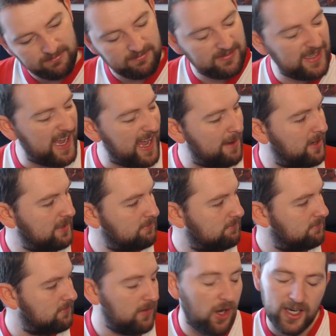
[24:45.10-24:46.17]
Nah, mate.
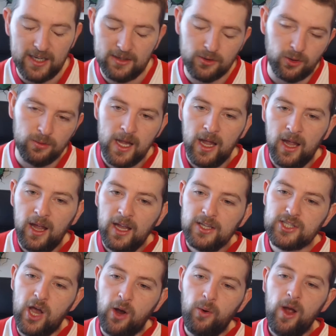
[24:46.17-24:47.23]
Okay, cool.
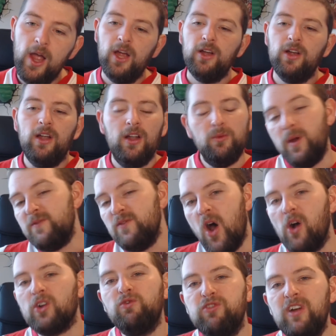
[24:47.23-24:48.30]
So we've
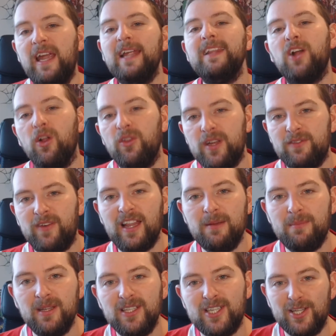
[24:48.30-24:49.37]
not really got the
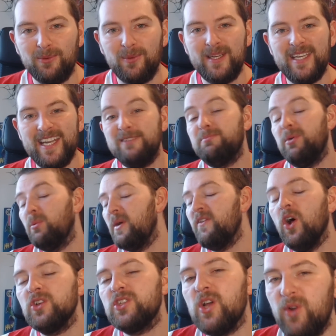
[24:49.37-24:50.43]
availability that we need, but we've
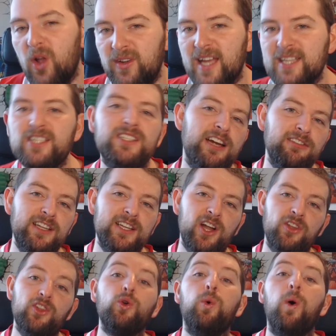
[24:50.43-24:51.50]
also not necessarily
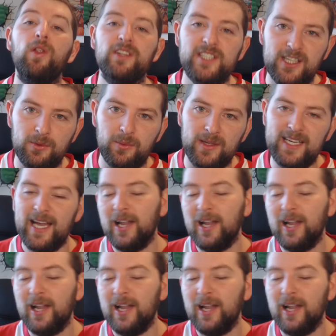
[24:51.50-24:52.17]
got the quality that we need.